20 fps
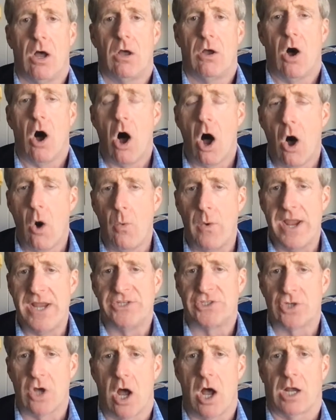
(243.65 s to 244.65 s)
always
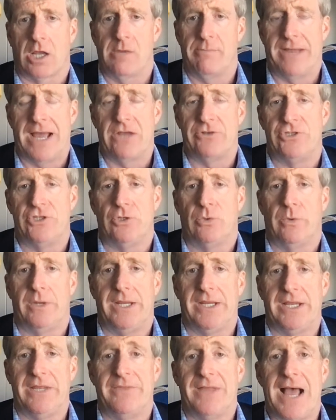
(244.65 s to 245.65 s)
talk about
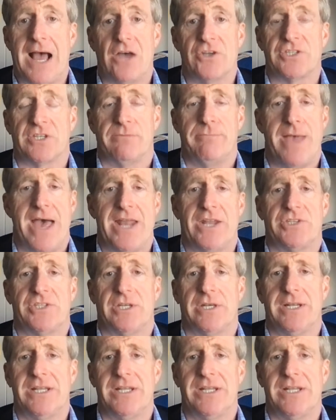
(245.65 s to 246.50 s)
doing in the House of Medicine,